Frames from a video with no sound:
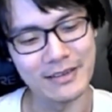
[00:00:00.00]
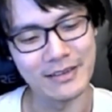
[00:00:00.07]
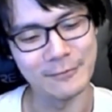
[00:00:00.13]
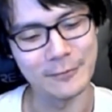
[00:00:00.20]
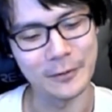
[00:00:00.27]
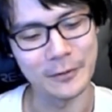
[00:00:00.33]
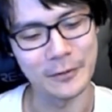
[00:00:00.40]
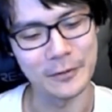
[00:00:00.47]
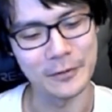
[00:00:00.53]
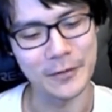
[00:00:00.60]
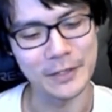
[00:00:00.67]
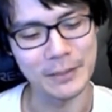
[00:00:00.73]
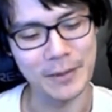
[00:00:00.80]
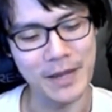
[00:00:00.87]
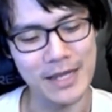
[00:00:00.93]
For
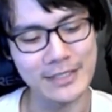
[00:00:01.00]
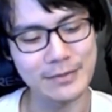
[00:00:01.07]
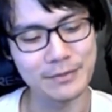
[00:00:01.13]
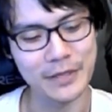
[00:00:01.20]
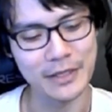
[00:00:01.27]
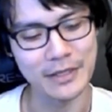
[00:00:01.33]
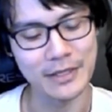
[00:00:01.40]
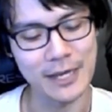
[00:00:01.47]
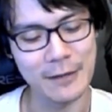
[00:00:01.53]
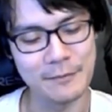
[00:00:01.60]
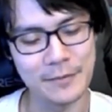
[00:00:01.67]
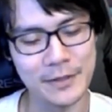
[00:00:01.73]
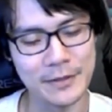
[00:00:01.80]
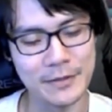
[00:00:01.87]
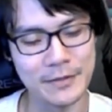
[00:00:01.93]
like the past month,
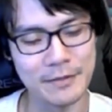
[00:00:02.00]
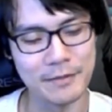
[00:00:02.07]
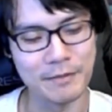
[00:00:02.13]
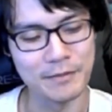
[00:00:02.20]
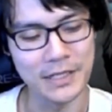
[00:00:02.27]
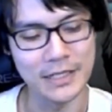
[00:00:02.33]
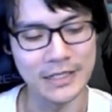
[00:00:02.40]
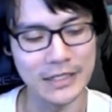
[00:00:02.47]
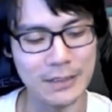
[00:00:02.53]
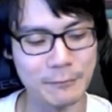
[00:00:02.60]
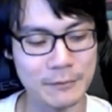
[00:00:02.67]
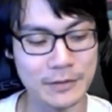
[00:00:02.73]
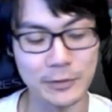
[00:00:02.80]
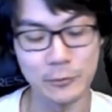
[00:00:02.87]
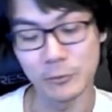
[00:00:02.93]
I've been meeting up
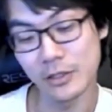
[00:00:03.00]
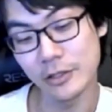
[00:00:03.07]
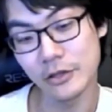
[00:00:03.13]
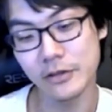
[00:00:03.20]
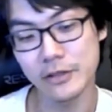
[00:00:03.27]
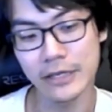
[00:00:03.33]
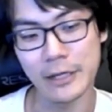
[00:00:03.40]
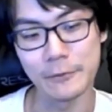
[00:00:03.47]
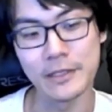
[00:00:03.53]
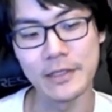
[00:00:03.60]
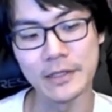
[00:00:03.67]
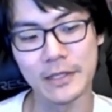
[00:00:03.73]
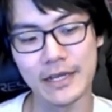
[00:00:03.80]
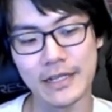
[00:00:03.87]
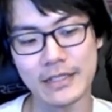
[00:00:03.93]
with this one girl that I really
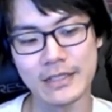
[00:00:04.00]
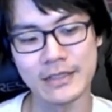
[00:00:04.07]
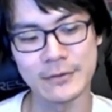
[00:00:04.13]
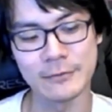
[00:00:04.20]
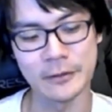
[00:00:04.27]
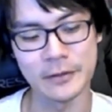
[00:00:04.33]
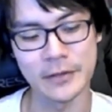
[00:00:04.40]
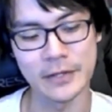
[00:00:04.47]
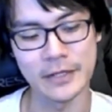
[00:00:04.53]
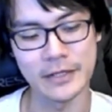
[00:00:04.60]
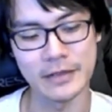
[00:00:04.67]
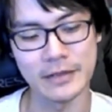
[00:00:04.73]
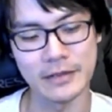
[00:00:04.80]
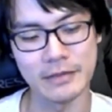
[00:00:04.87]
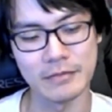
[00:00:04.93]
liked for like
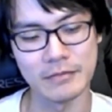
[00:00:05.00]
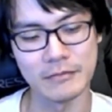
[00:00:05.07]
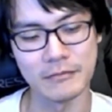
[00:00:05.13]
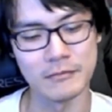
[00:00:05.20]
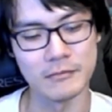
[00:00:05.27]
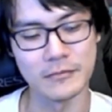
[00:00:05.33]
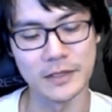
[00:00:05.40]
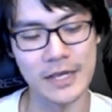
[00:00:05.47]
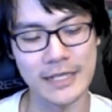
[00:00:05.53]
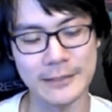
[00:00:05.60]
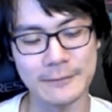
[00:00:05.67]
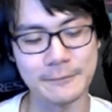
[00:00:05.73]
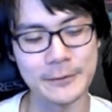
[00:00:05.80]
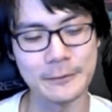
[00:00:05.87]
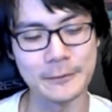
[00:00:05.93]
the
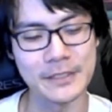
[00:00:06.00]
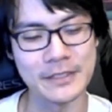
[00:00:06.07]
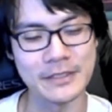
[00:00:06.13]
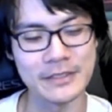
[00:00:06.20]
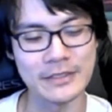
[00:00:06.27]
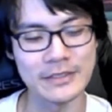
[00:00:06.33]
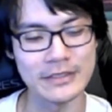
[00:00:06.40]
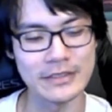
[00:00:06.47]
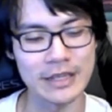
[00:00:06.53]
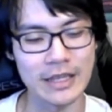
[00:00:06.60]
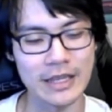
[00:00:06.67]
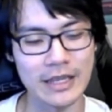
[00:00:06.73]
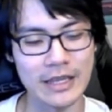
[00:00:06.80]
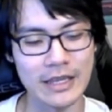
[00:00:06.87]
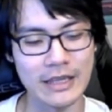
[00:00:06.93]
last few weeks,
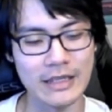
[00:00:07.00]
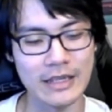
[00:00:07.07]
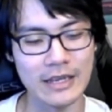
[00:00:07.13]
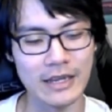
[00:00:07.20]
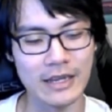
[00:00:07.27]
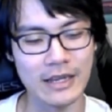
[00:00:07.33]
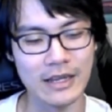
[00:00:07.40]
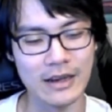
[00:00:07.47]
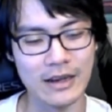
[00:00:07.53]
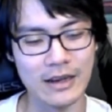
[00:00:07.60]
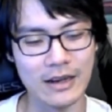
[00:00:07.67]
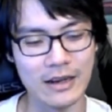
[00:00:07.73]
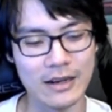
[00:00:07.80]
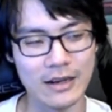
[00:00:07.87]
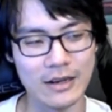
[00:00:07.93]
and
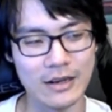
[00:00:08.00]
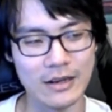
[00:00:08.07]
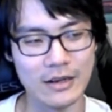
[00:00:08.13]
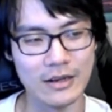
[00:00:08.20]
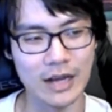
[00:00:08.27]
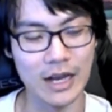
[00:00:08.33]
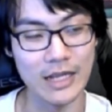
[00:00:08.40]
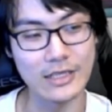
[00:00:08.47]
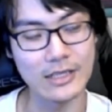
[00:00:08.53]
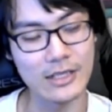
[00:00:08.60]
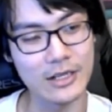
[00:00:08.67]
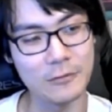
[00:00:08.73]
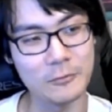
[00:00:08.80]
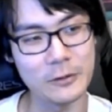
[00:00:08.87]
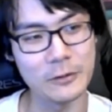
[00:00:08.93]
I
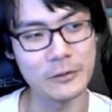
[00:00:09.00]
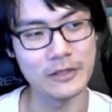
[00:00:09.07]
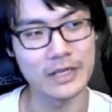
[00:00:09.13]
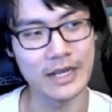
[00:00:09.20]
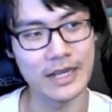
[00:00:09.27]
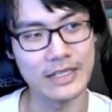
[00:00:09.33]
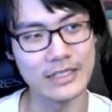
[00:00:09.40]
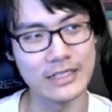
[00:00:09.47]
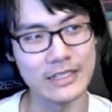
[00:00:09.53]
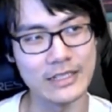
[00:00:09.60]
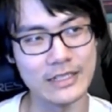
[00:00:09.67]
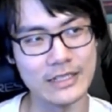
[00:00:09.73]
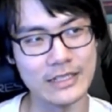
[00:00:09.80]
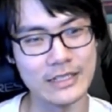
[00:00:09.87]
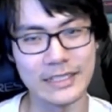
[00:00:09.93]
thought we were kind
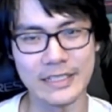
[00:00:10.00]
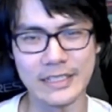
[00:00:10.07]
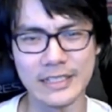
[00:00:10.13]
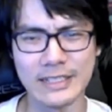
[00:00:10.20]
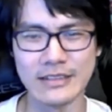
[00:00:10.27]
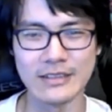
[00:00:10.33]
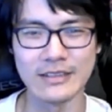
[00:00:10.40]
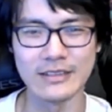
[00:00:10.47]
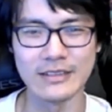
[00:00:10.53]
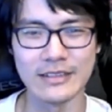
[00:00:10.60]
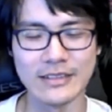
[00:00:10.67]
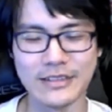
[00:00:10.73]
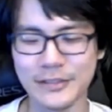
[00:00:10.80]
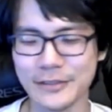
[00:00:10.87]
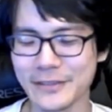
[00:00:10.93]
of getting
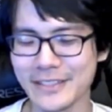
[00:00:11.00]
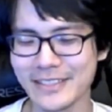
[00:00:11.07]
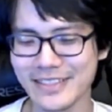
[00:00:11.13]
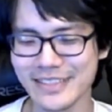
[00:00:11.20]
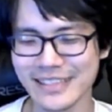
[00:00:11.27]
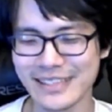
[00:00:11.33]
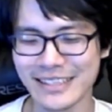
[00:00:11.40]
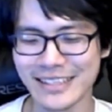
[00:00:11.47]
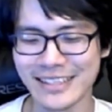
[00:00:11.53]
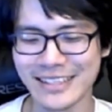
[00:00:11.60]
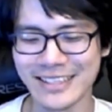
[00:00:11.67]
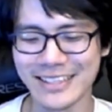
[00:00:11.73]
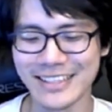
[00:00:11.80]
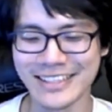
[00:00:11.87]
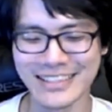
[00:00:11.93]
into it.
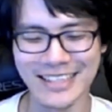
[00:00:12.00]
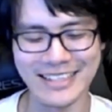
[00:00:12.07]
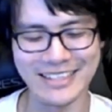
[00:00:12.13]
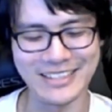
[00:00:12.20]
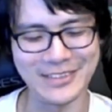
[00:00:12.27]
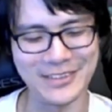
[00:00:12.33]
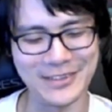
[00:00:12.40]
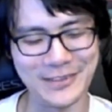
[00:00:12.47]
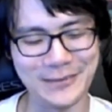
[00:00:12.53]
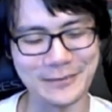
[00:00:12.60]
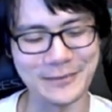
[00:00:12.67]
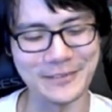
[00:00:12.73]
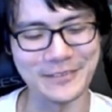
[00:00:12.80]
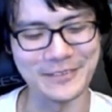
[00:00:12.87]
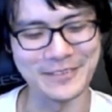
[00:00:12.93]
Like the
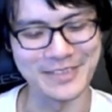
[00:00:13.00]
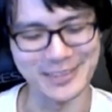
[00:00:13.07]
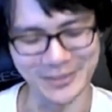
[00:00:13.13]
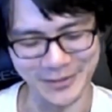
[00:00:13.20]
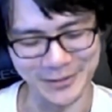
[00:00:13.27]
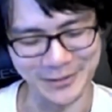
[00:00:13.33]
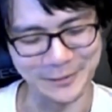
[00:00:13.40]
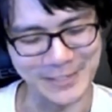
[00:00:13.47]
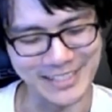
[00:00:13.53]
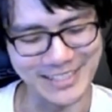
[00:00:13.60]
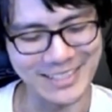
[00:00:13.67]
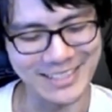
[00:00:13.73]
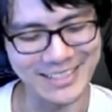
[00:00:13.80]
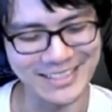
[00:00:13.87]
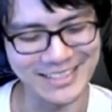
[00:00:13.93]
third week,